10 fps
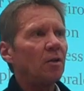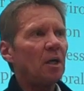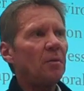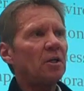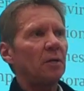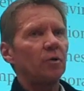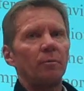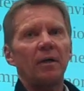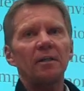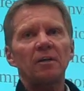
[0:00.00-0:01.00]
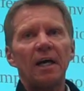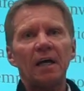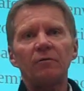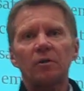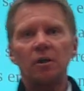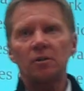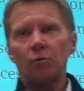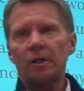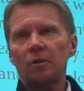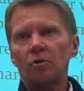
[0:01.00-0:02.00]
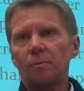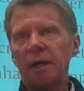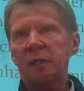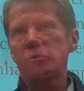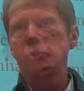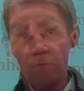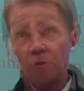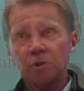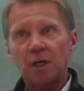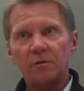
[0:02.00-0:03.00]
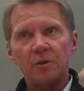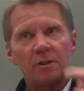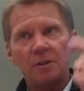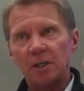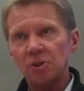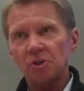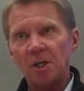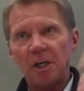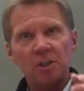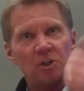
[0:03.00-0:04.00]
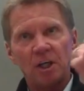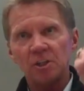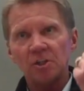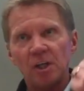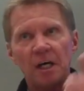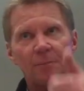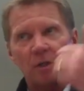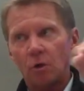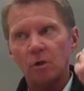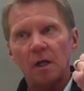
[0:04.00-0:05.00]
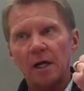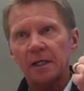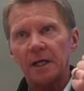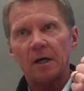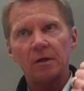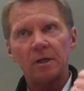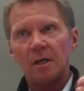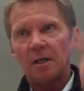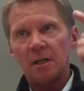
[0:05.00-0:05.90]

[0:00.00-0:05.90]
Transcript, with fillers: They become your best advocates when it goes back to twenty-four seven, doesn't change, doesn't stop, you don't clock it out.